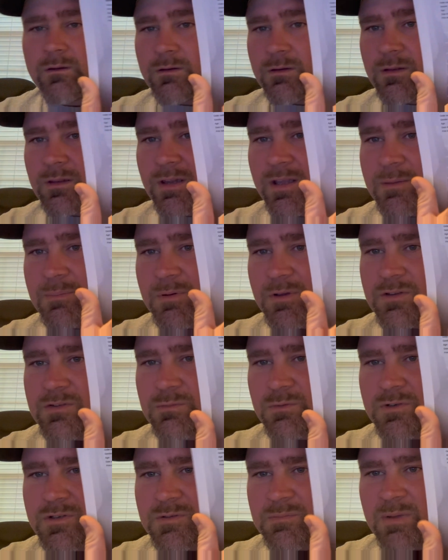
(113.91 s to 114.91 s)
Lipids,
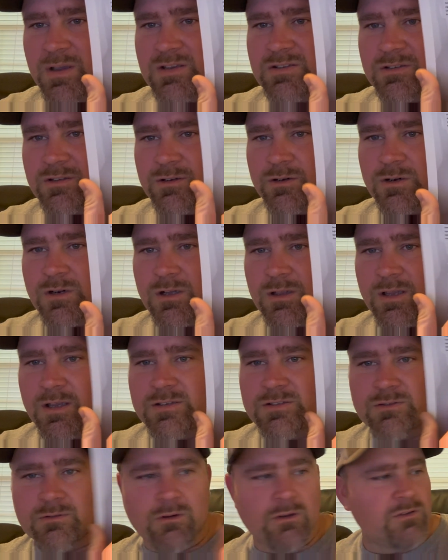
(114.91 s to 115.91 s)
which is basically your
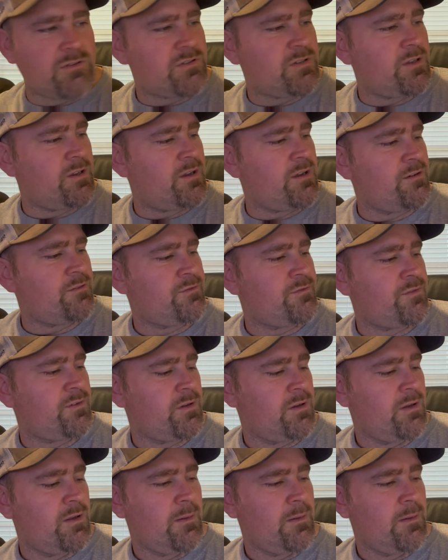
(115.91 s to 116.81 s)
cholesterol stuff,